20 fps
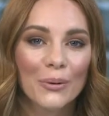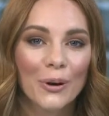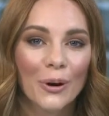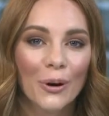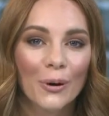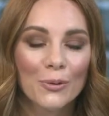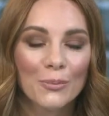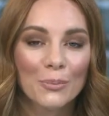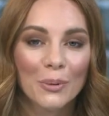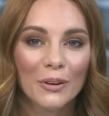
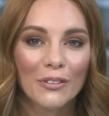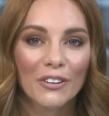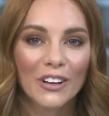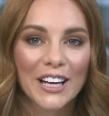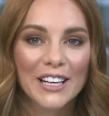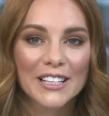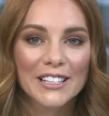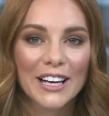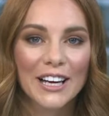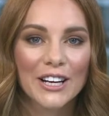gold
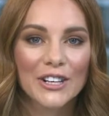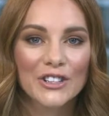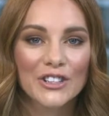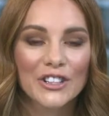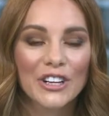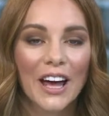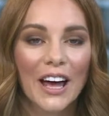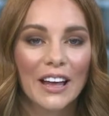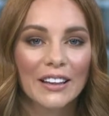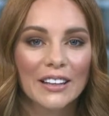
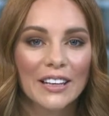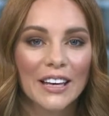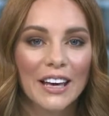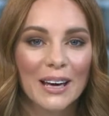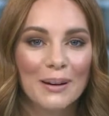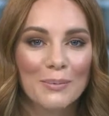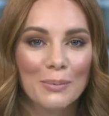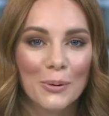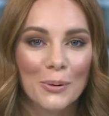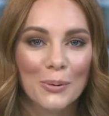mineralization at the
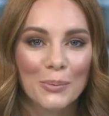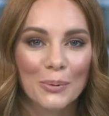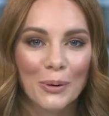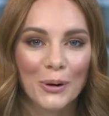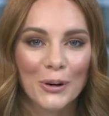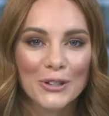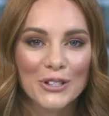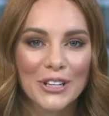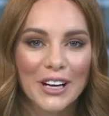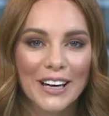airport
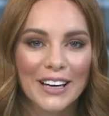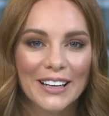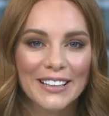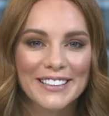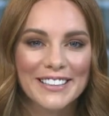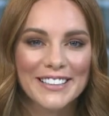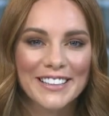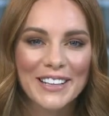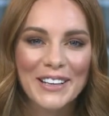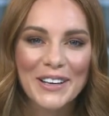
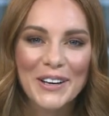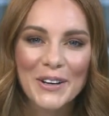project.